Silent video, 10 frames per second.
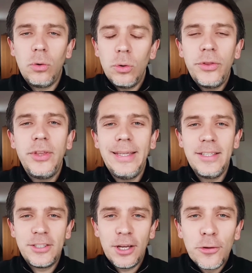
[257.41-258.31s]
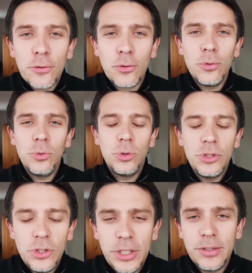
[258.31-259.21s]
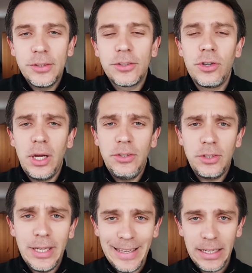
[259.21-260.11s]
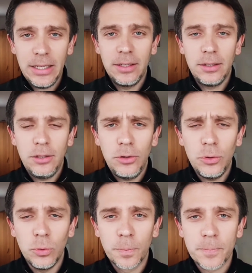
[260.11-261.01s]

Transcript: things through Jesus Christ in you.